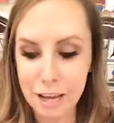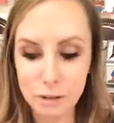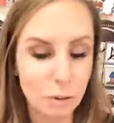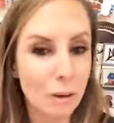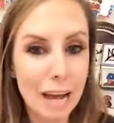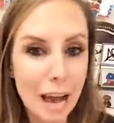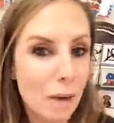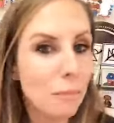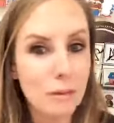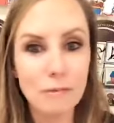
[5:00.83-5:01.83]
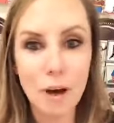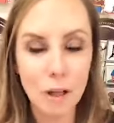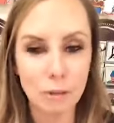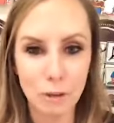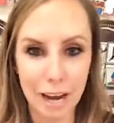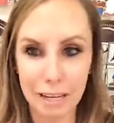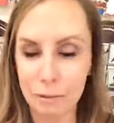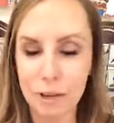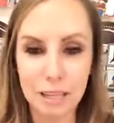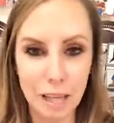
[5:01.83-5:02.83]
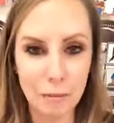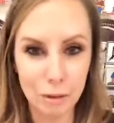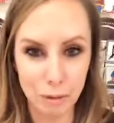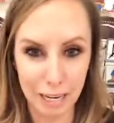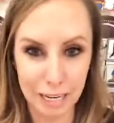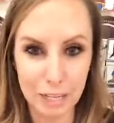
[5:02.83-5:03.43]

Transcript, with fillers: So we want to help them fall in right in love with writing.